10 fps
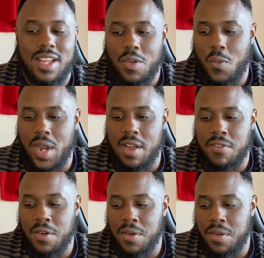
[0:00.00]

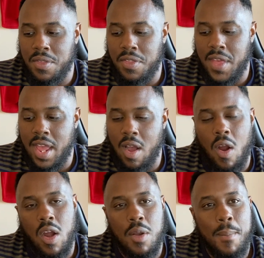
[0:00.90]
Whenever they
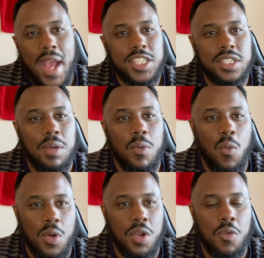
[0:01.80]
aren't matched up
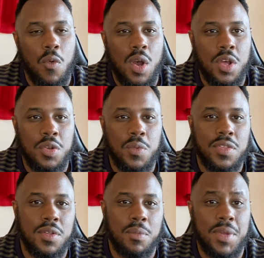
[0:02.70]
one-on-one with
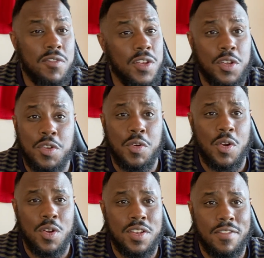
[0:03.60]
a midfielder
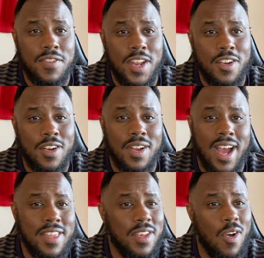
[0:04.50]
or a defender,
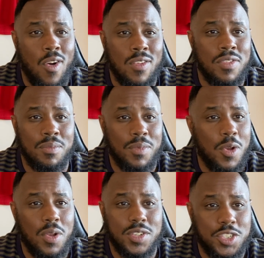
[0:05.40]
I think all of them
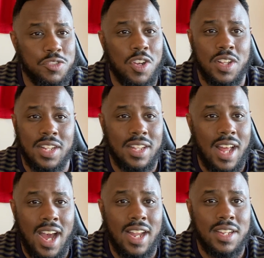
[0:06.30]
struggle a
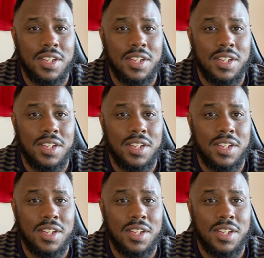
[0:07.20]
lot,